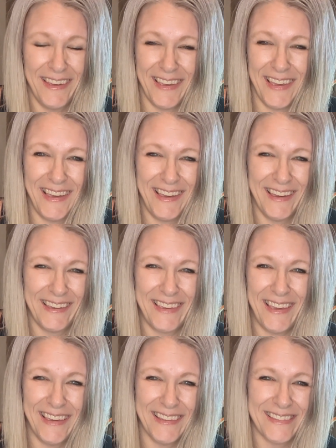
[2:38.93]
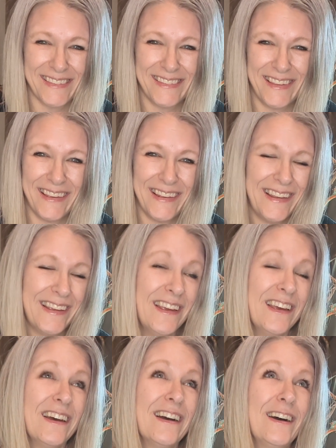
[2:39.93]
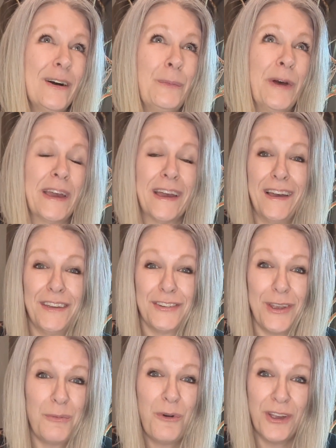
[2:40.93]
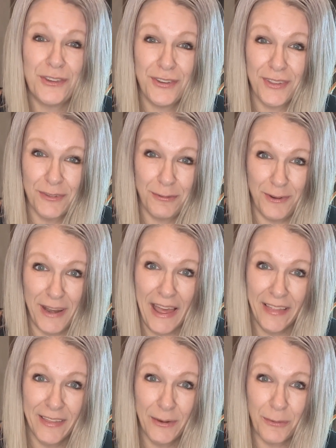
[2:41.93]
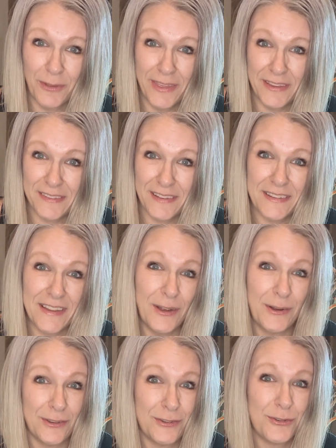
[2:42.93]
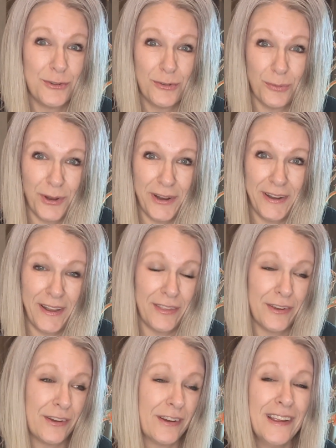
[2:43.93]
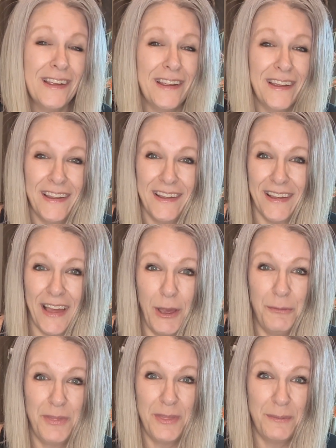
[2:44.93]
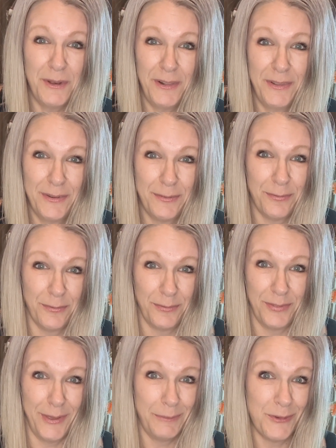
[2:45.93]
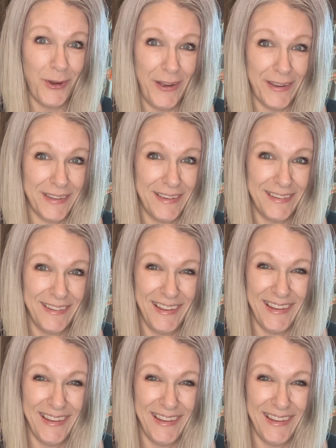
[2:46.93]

I can't. oh my gosh, I'm watching the finale where they sit down and choose one another. I'm in the middle of them talking.